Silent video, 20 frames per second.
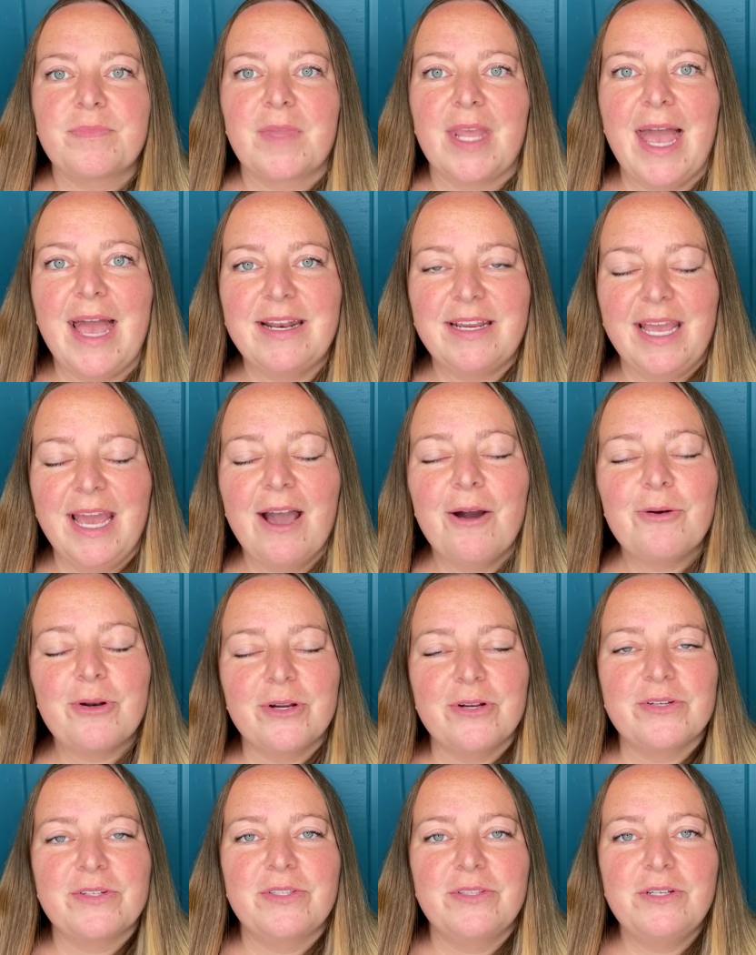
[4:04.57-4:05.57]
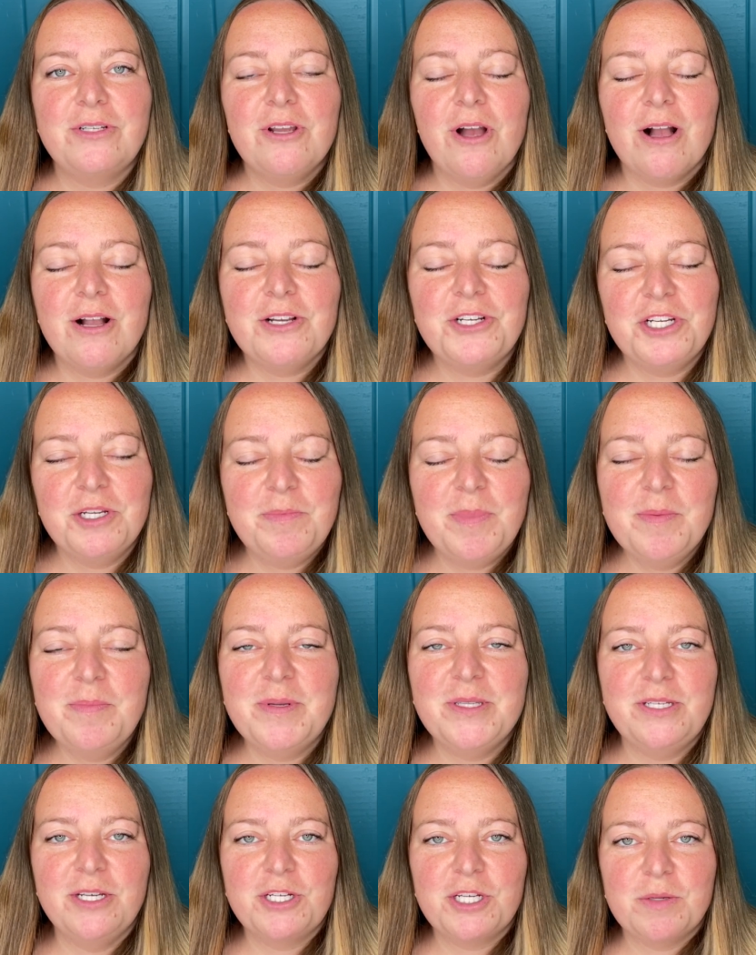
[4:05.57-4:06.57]
At counters, the dog should be
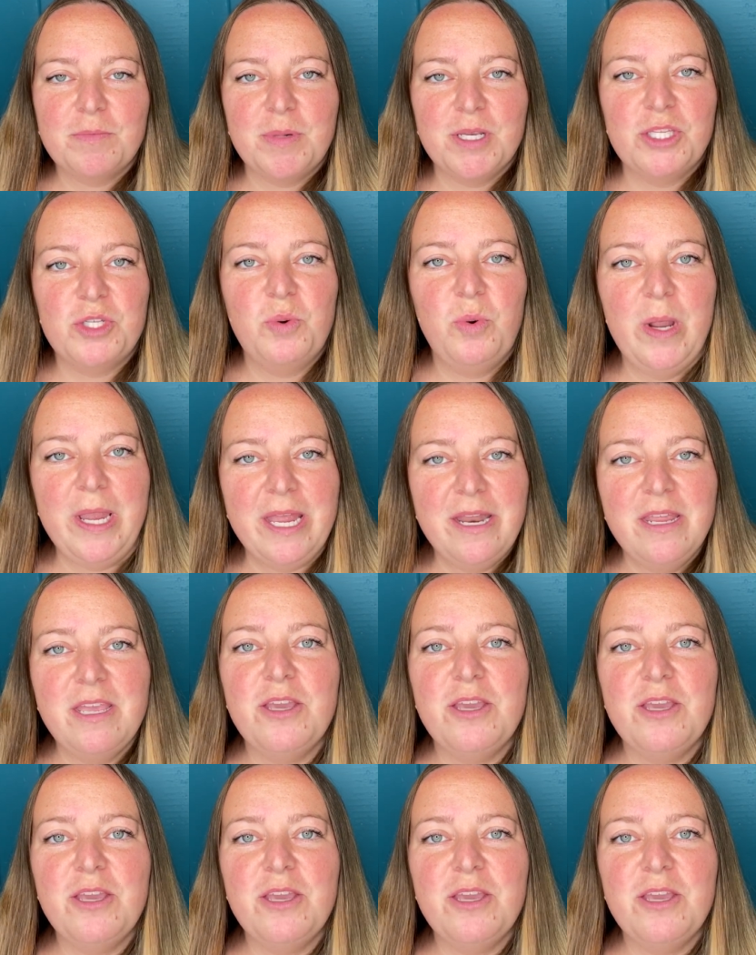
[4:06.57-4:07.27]
positioned between